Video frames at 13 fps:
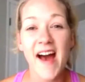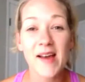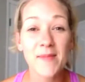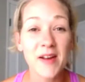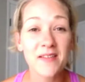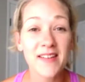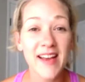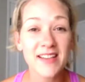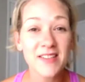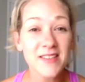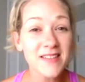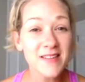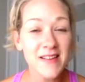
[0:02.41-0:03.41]
I'm Erin
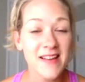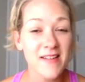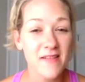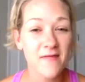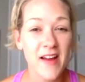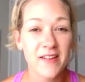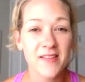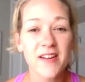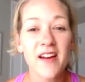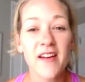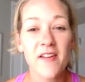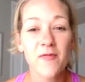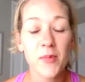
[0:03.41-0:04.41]
Kendall, founder
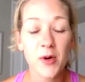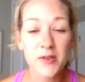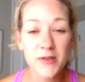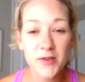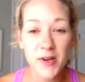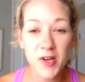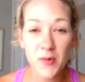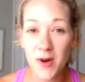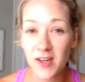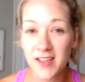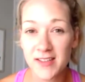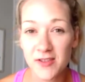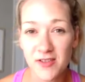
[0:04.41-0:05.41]
of Personal Trainer
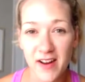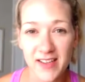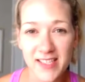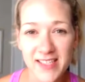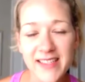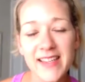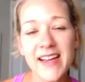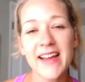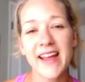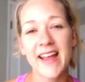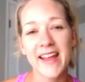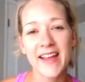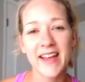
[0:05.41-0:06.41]
Marketing Strategy,
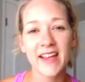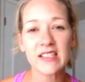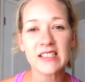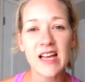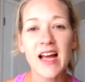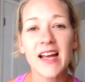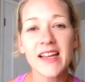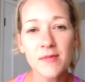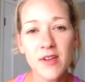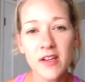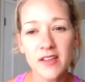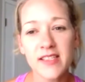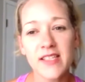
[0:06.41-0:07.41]
and I
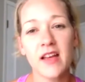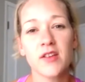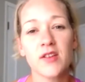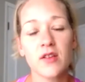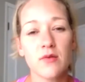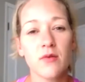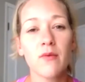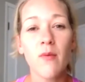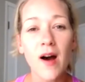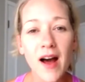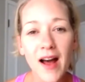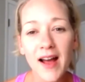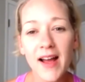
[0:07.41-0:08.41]
am here to tell you
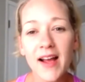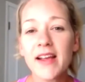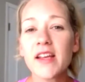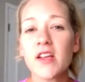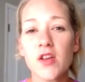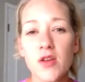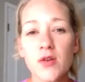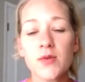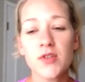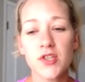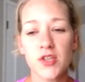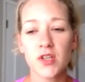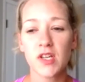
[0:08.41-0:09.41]
why you
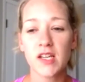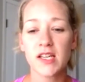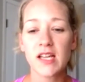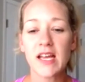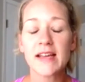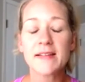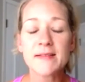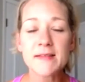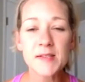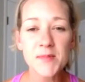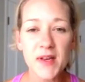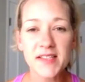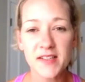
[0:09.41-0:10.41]
should
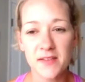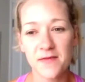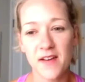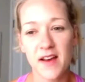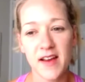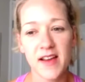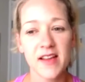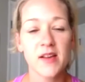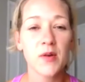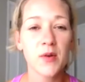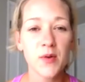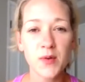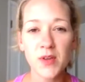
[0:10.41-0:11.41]
specify
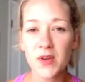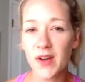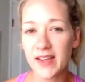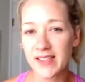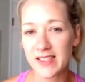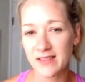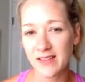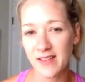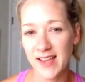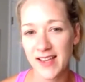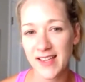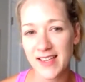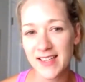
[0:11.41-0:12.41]
who your ideal
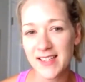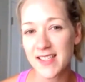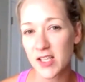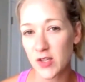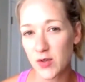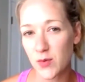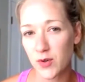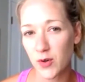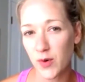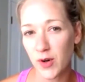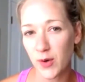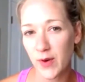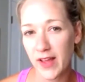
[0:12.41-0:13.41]
client is that you want to
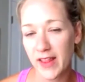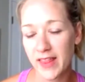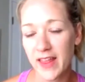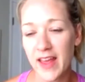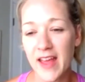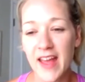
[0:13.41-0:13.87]
work with.